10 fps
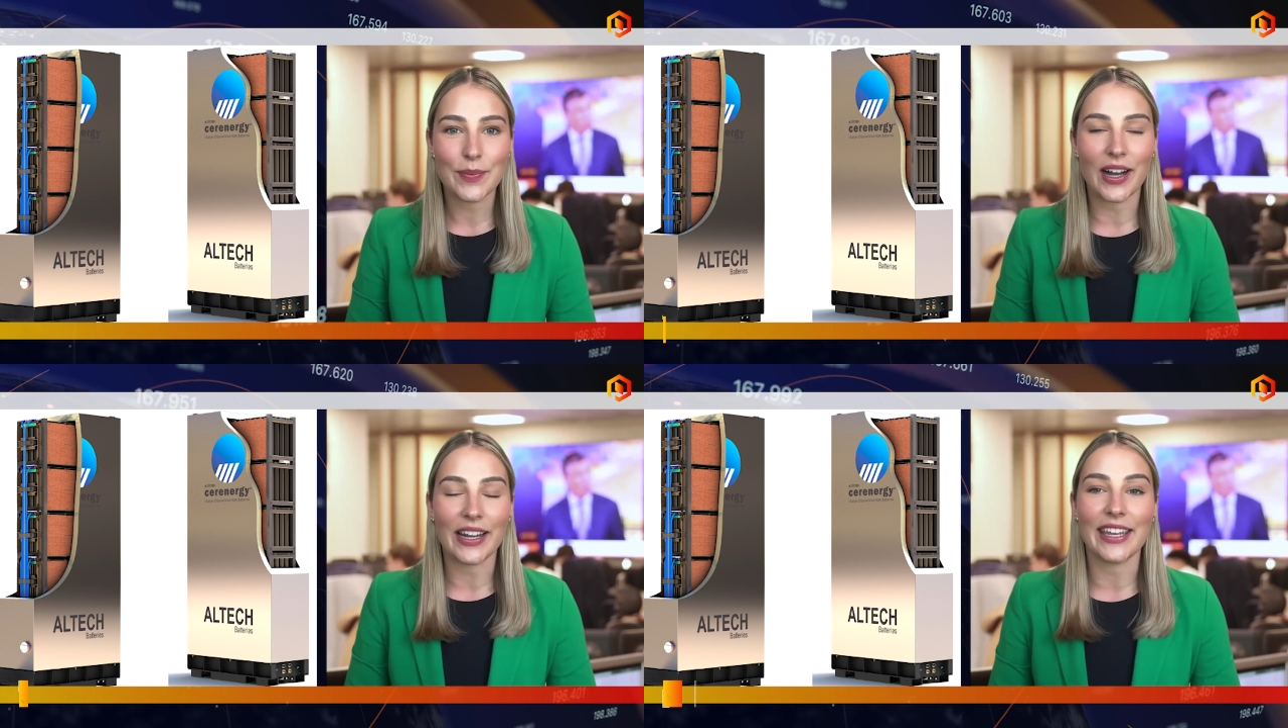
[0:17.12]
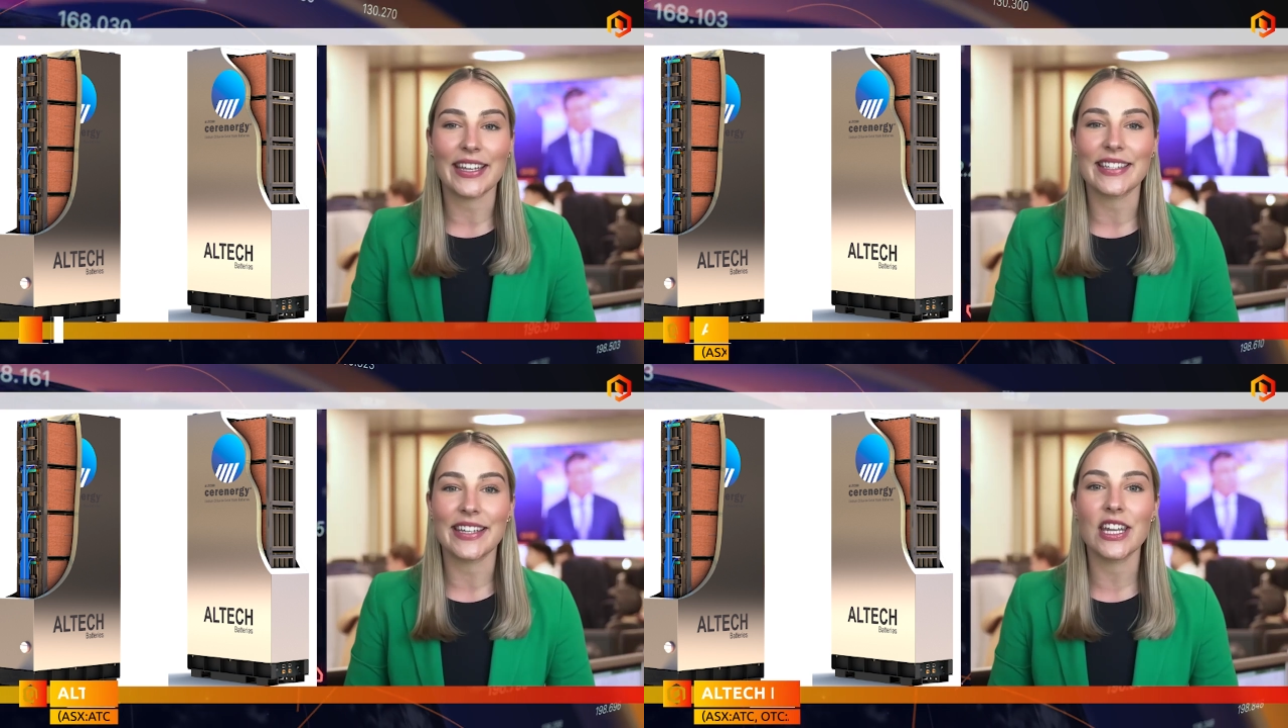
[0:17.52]
marking
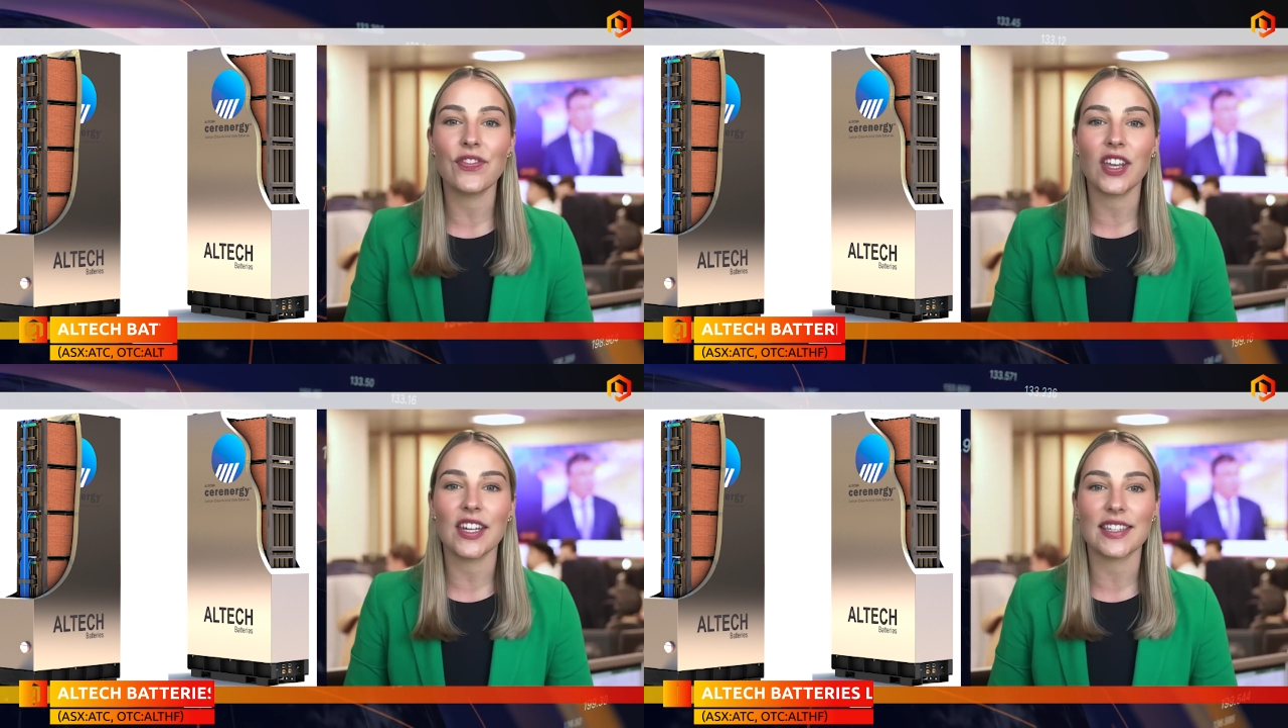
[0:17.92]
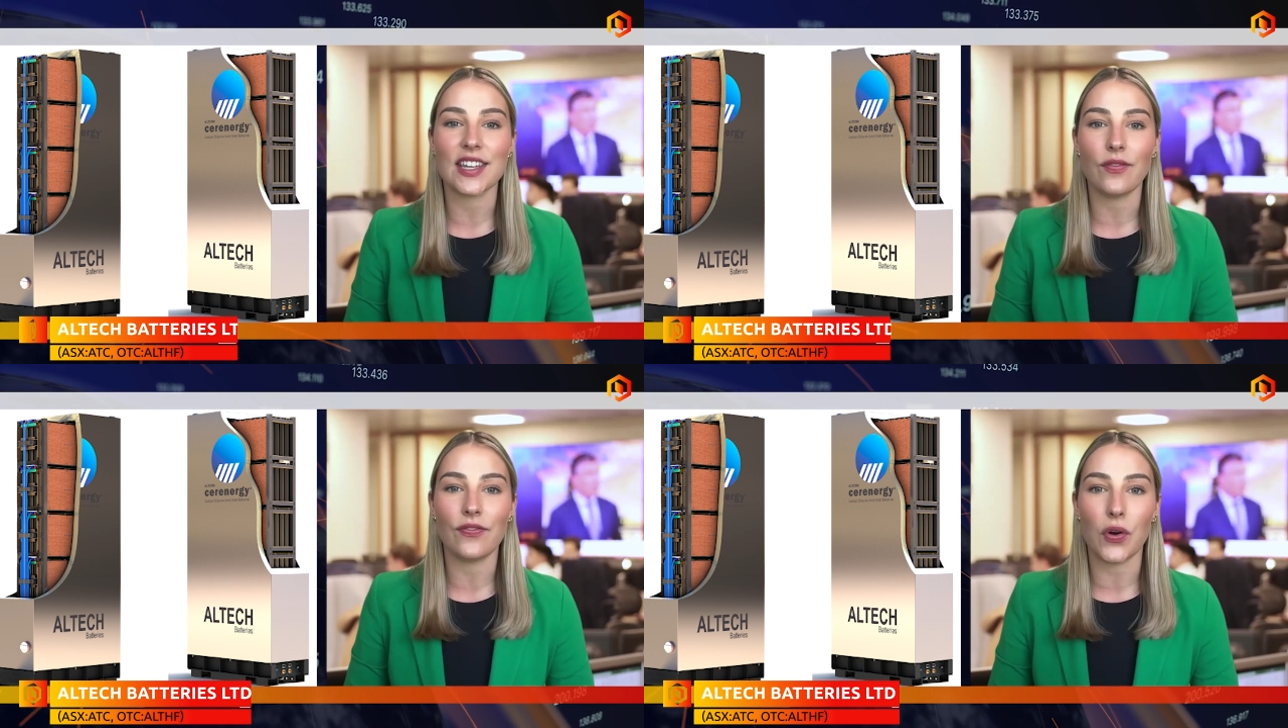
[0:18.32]
a significant
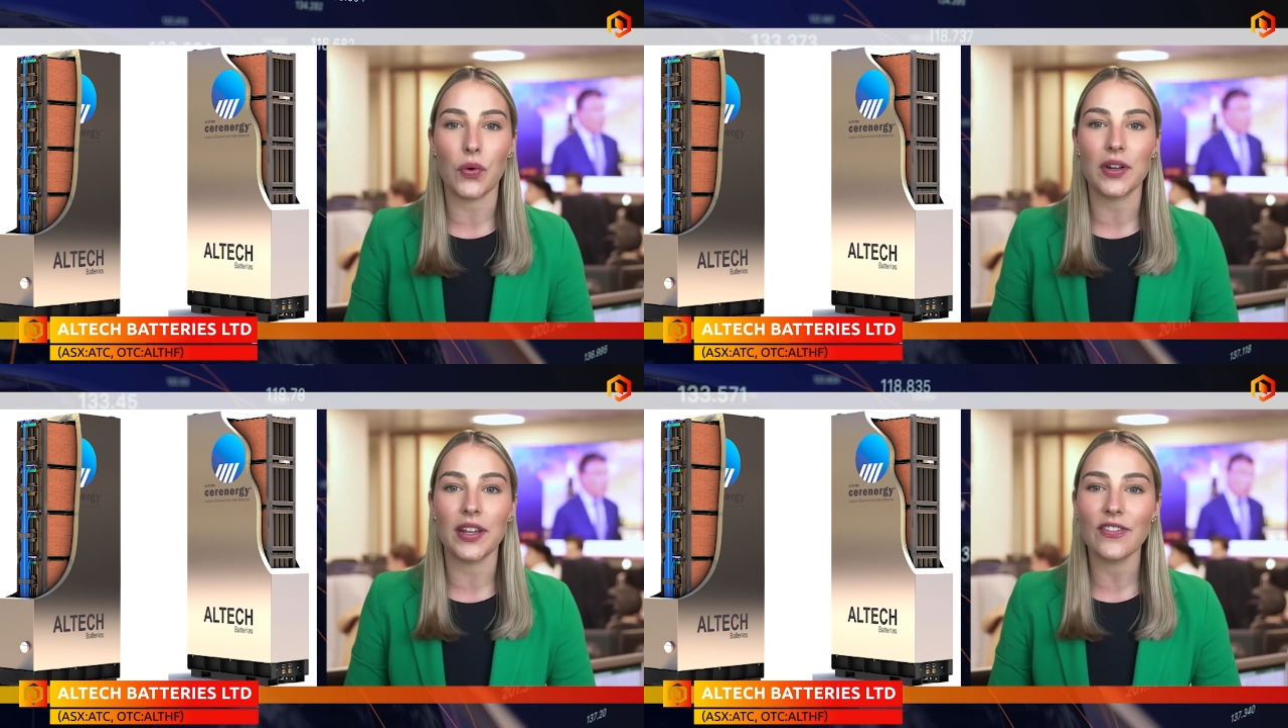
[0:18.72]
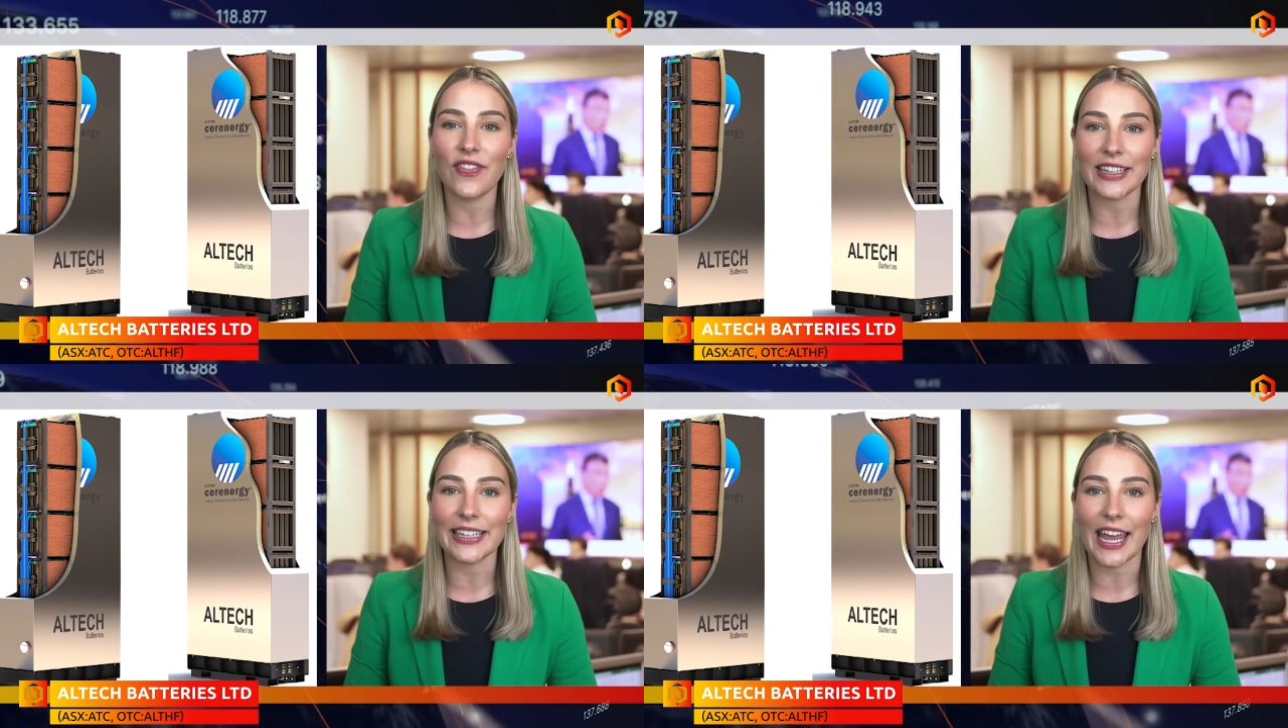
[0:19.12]
step forward in the
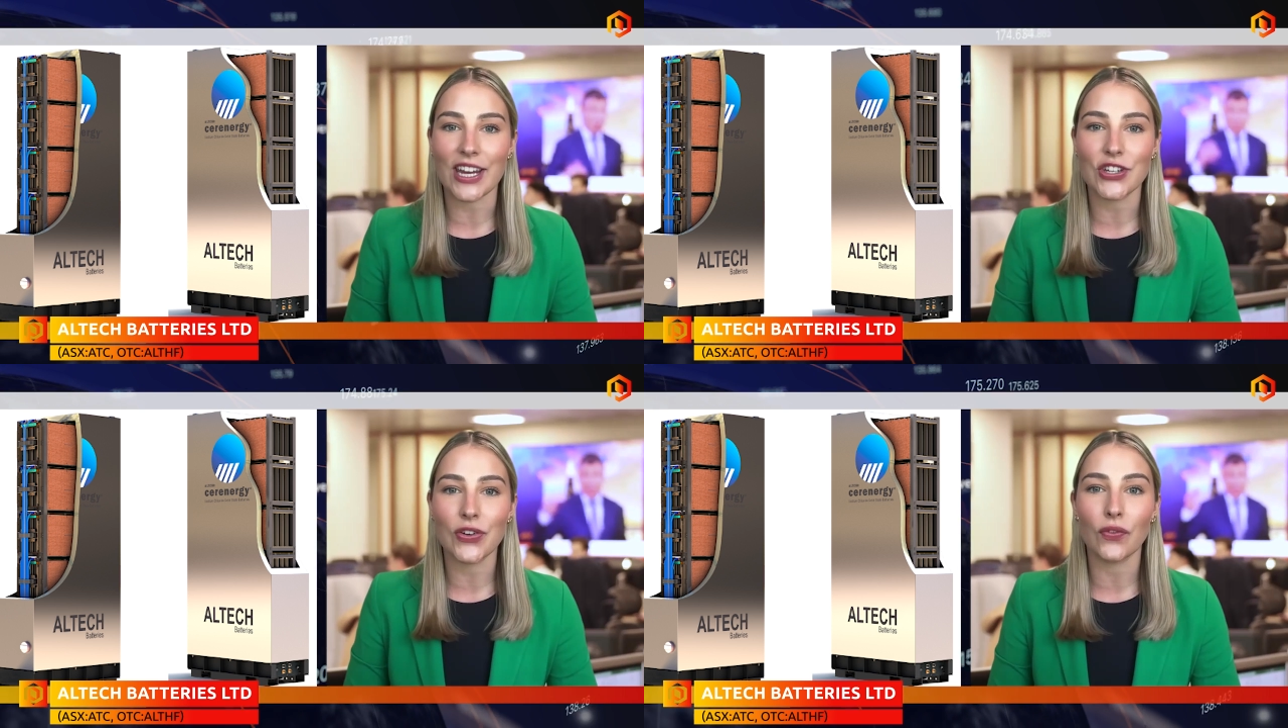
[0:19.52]
validation